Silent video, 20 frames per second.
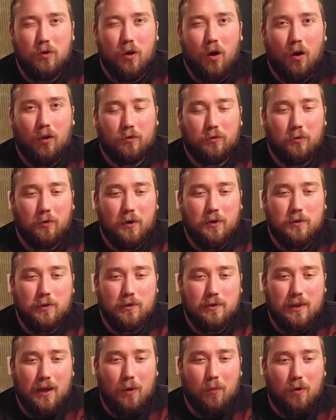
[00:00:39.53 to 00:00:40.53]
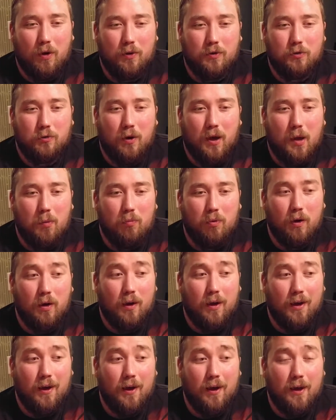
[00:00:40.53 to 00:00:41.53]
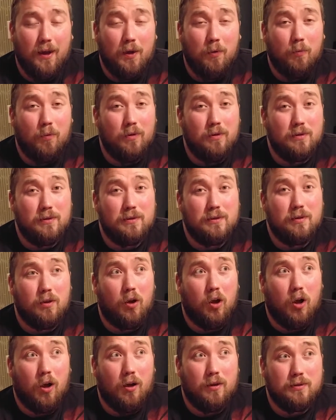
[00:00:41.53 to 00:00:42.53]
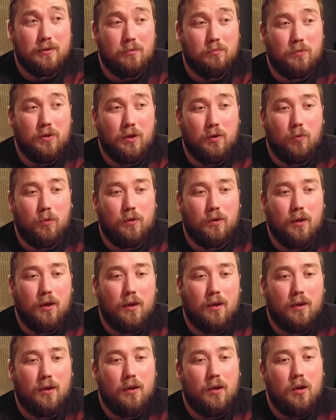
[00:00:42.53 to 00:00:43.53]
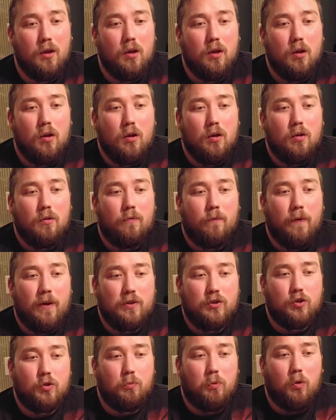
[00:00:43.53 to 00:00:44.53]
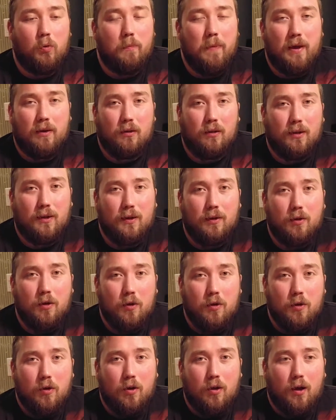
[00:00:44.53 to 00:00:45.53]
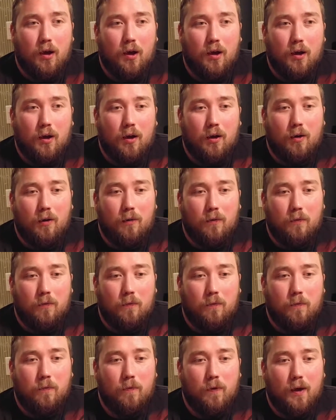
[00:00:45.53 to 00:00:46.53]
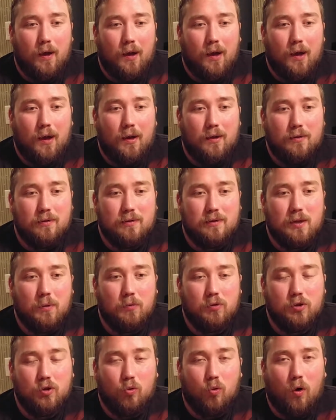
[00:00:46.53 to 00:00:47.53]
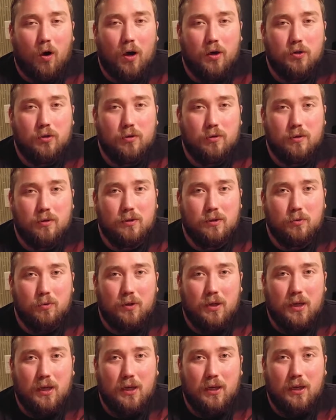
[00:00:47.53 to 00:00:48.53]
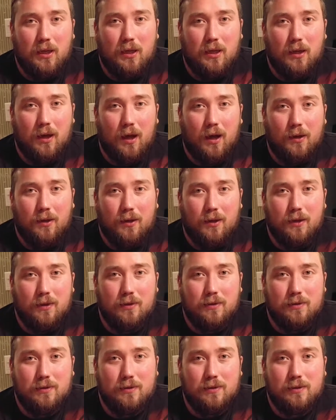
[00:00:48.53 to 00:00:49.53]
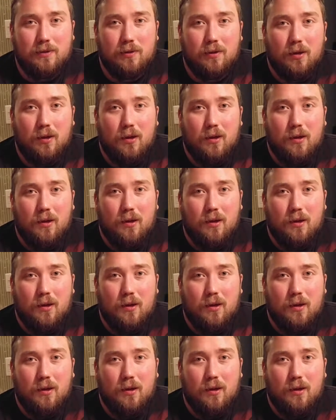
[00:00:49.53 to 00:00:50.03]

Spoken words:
alterations that I want to try. But it was awesome. Did it with a vegetable medley of summer squash, zucchini, onions,